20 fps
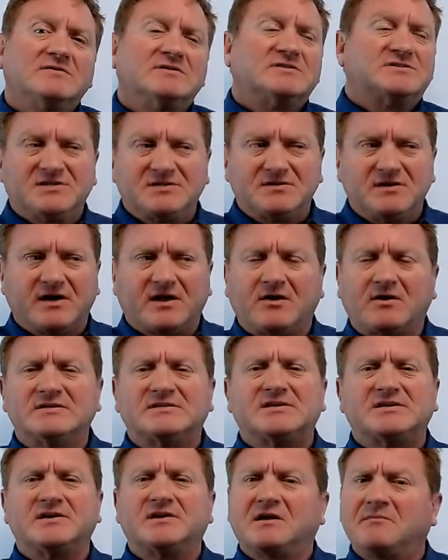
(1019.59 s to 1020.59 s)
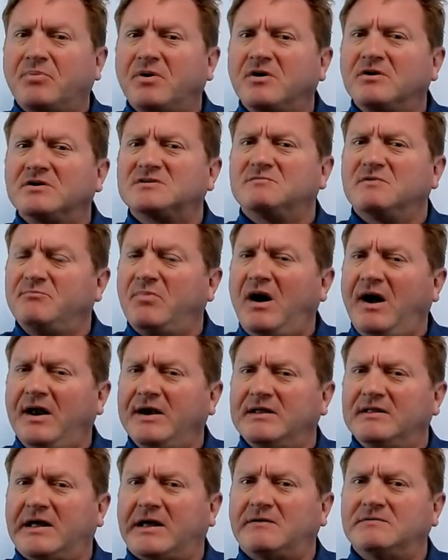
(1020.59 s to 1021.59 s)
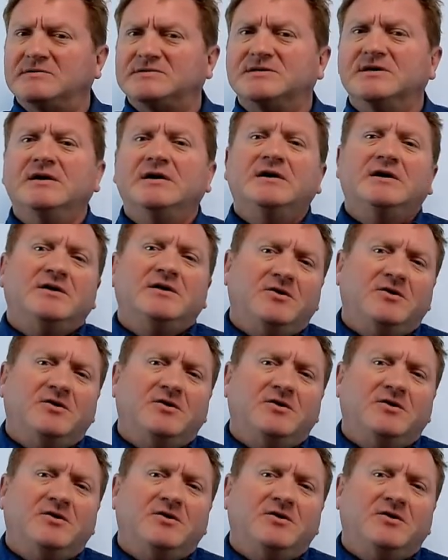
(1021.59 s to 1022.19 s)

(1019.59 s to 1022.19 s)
Just like you can see it in person with body language, you